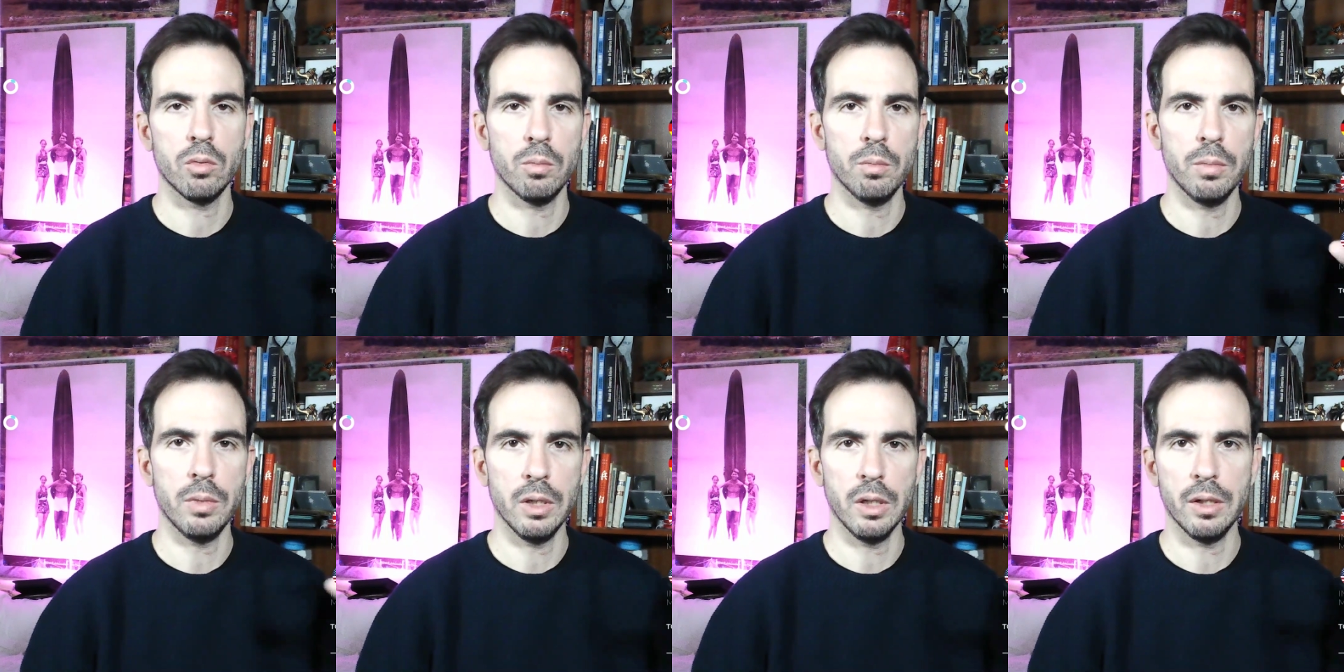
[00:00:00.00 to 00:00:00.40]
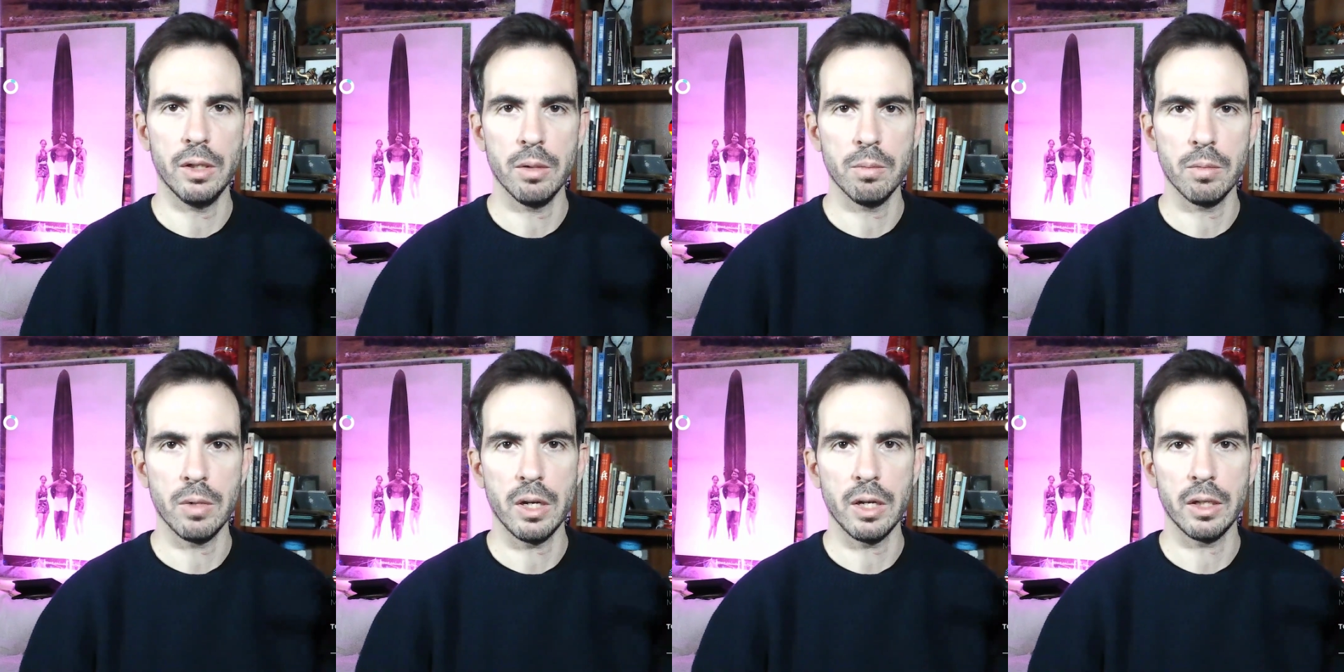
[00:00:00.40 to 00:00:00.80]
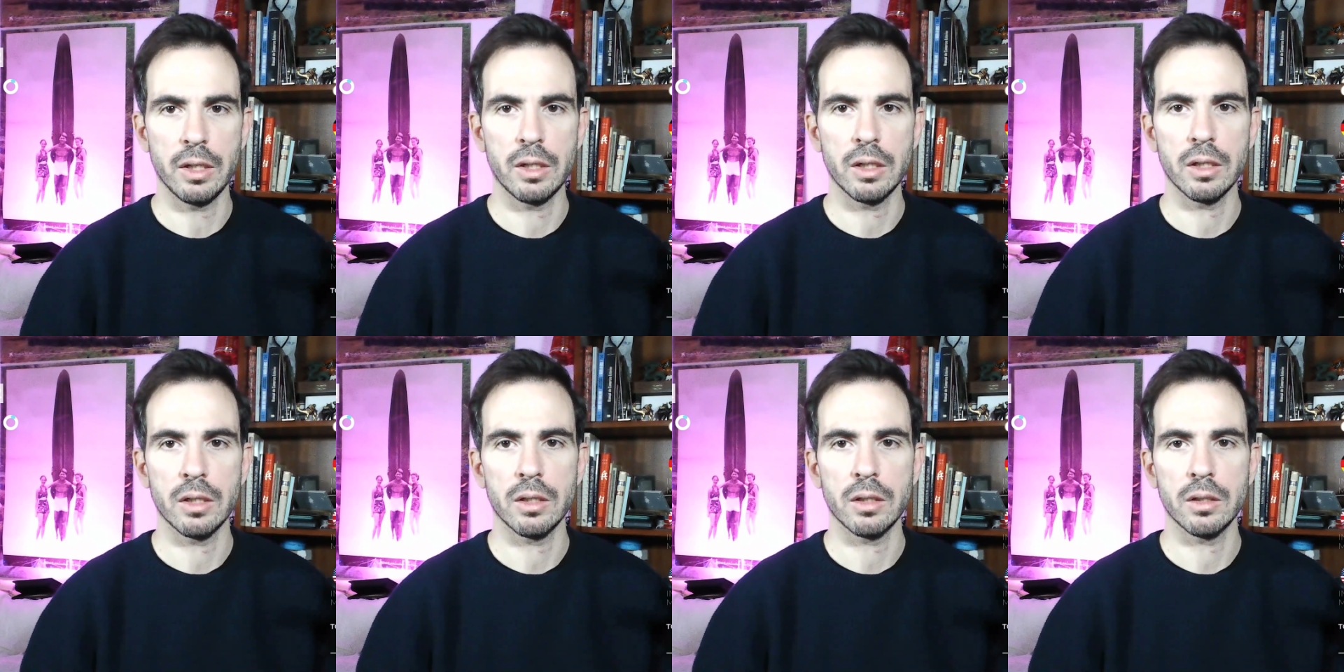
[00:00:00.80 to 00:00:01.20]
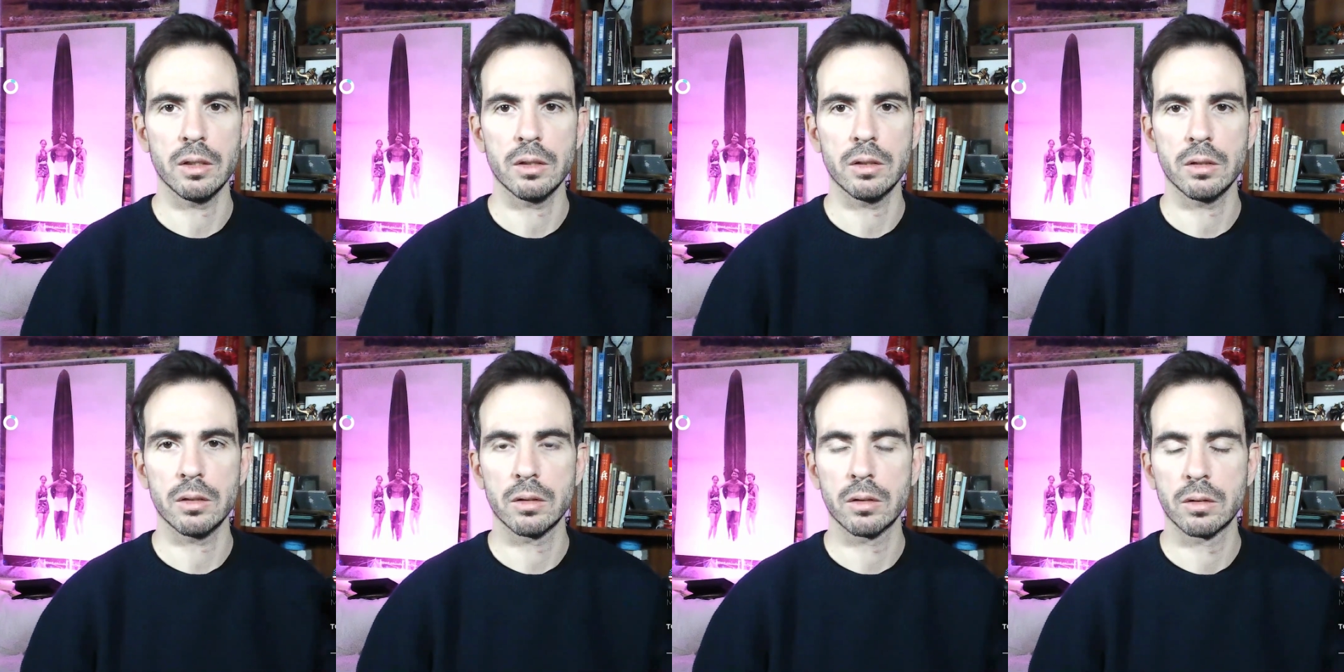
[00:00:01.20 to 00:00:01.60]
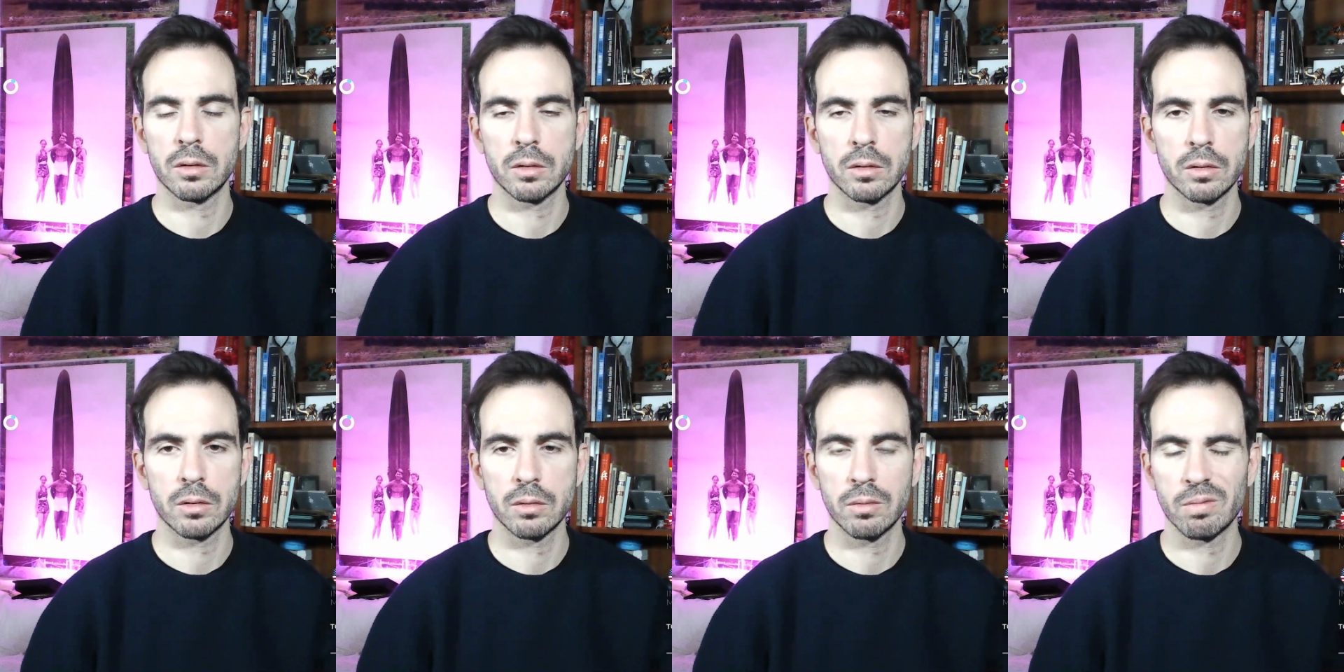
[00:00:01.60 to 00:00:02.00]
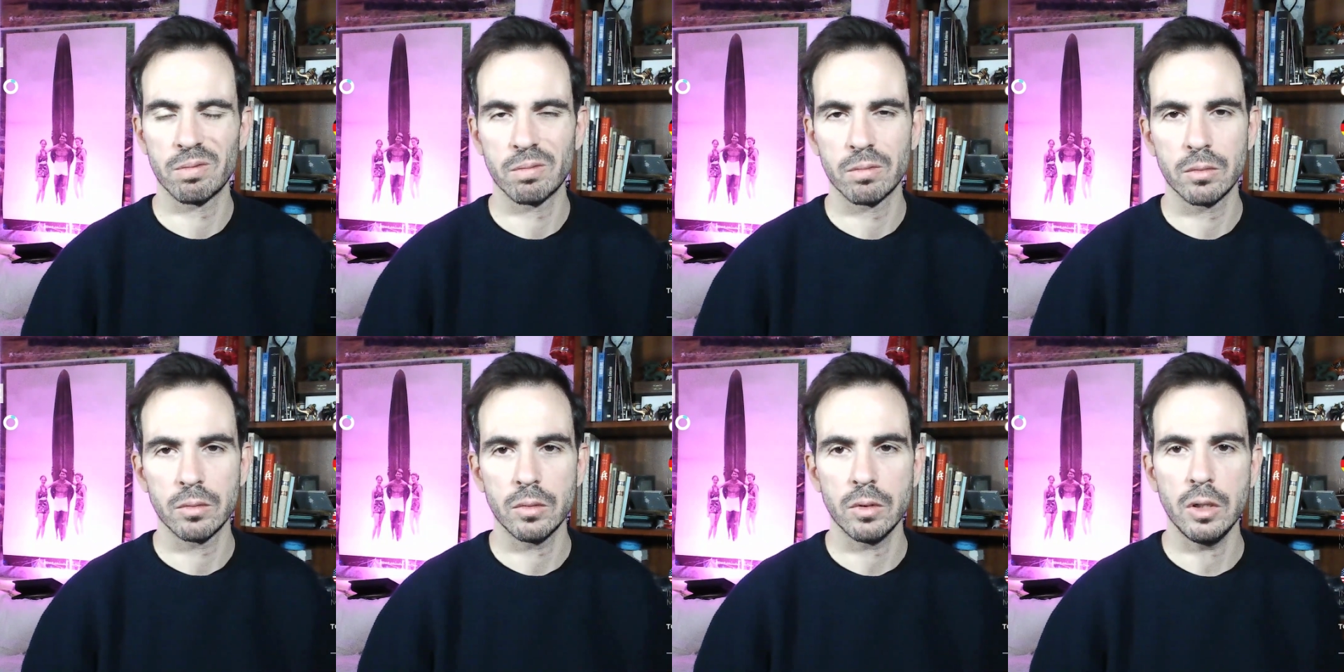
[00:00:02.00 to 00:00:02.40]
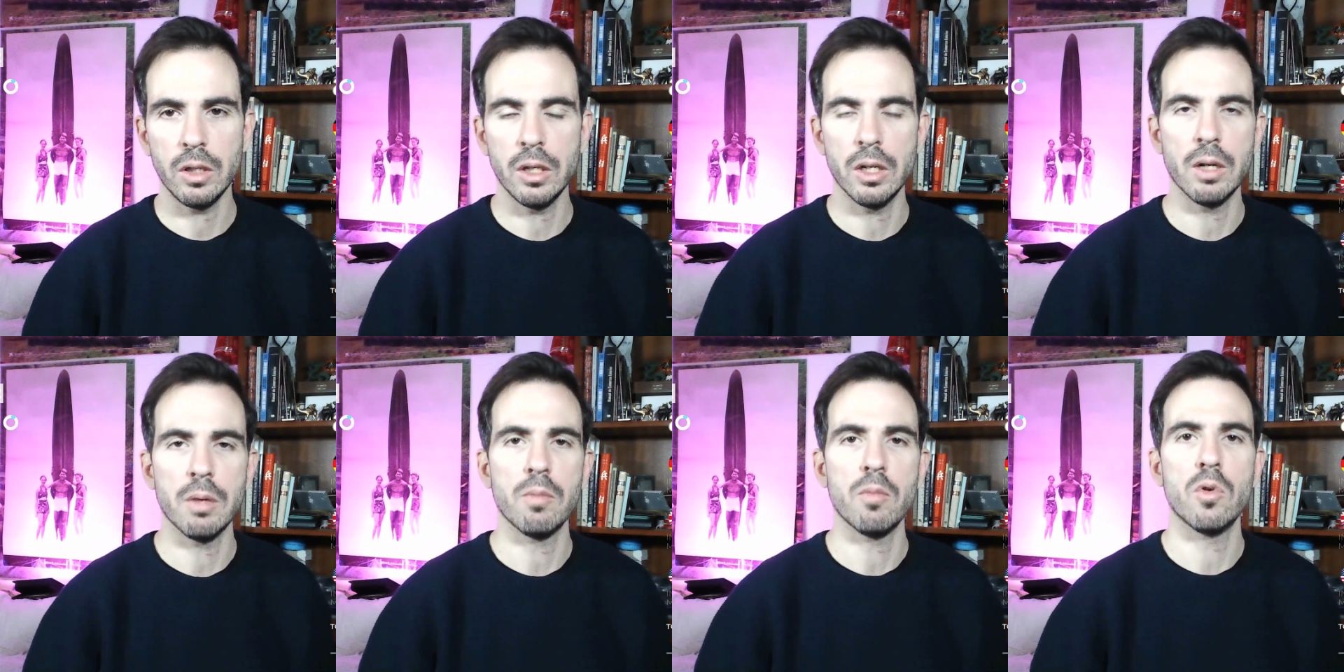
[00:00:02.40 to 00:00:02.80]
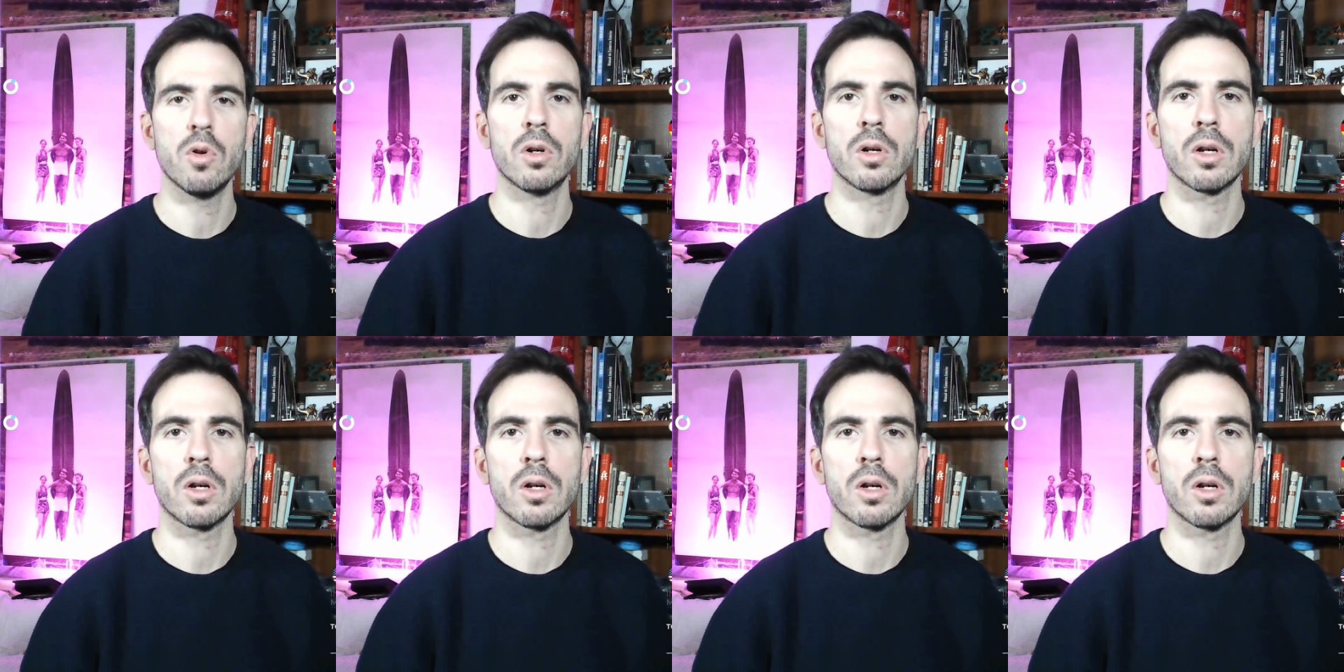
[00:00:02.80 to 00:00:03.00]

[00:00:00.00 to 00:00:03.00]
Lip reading: build them like in a more